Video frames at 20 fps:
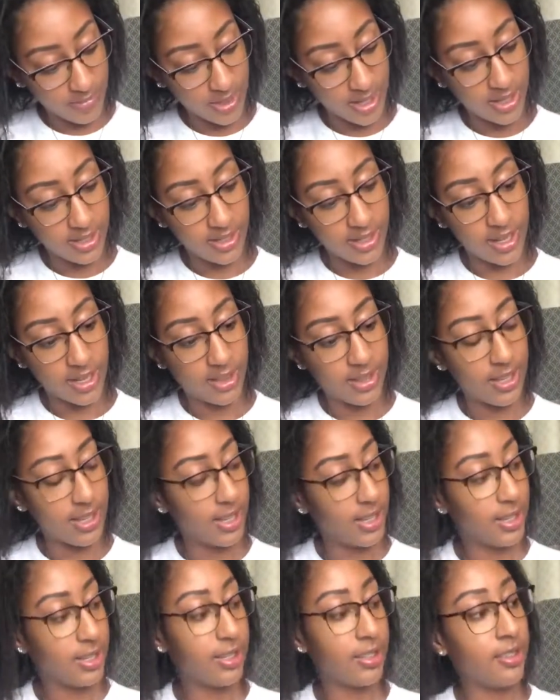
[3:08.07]
it's
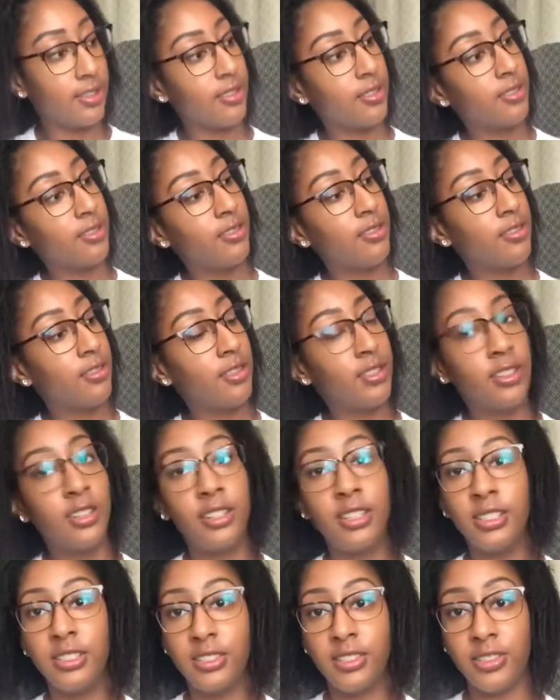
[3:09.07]
nothing
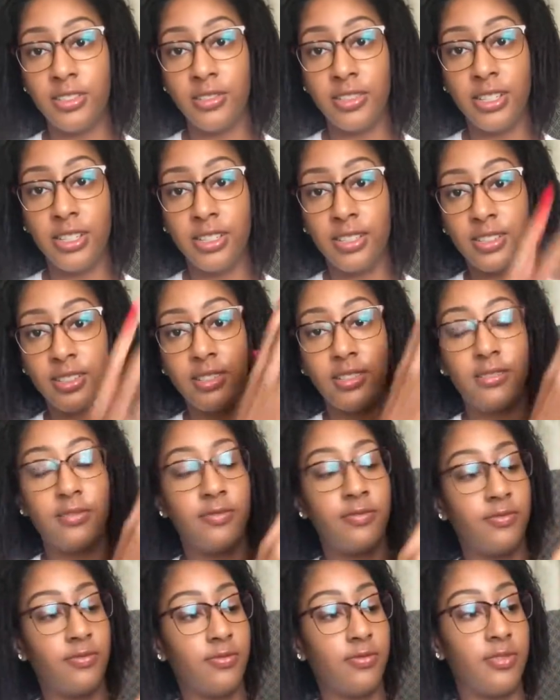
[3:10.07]
serious.
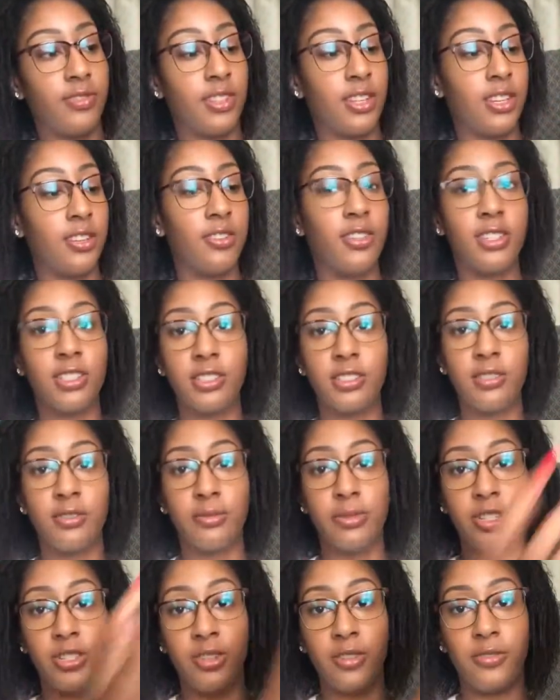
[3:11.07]
Like, you can still
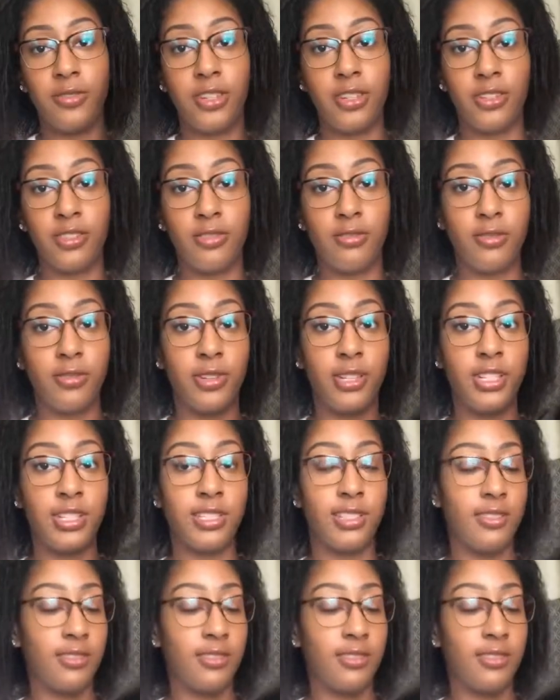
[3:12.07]
run your fingers through it.